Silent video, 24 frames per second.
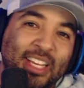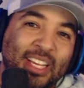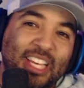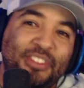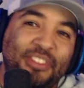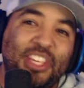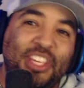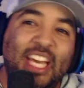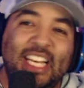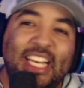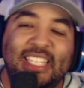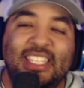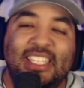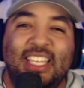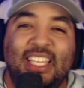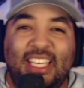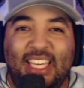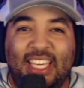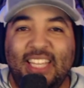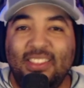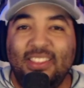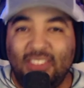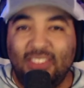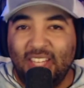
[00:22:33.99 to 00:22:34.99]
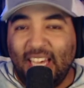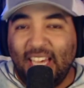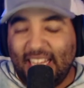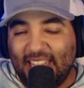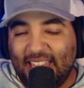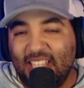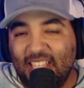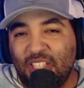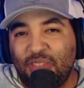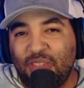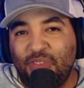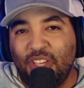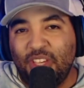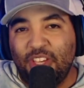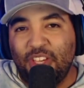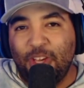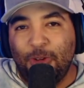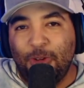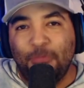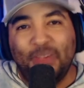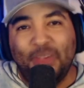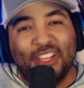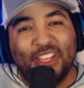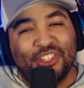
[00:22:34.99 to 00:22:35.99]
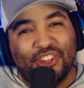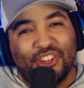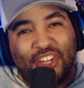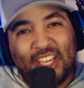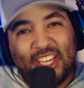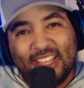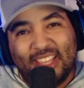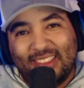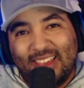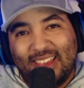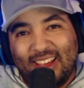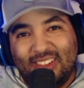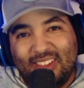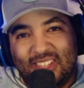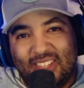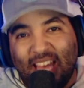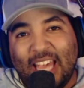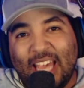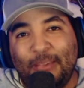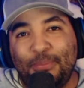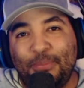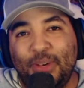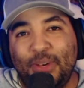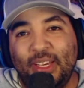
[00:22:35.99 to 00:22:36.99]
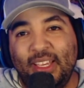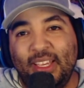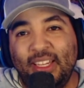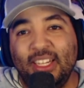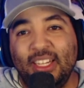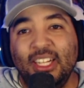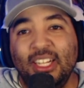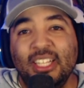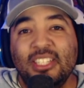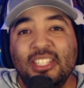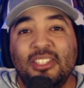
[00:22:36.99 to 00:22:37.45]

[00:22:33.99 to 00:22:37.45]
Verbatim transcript: If you guys, again, like this video, make sure to hit that like button.